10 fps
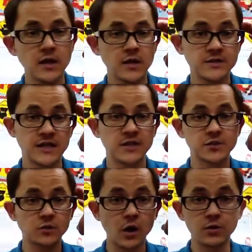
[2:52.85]
He's the
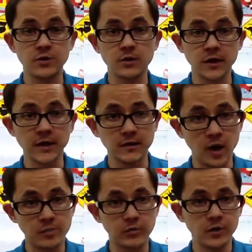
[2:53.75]
actual owner and
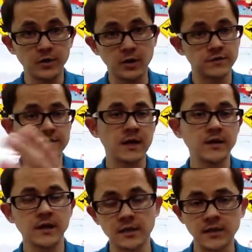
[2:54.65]
operator of the site,
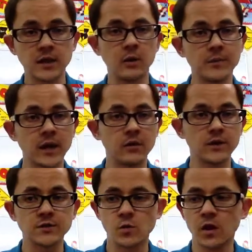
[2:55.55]
and he helped me out
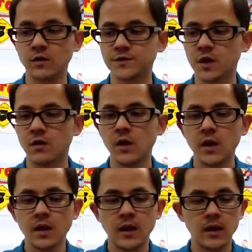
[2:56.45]
as well. So,
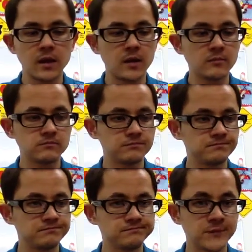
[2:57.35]
um,
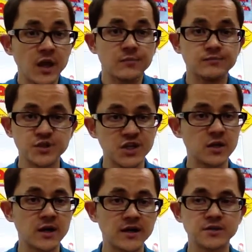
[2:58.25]
yeah, check it out, guys.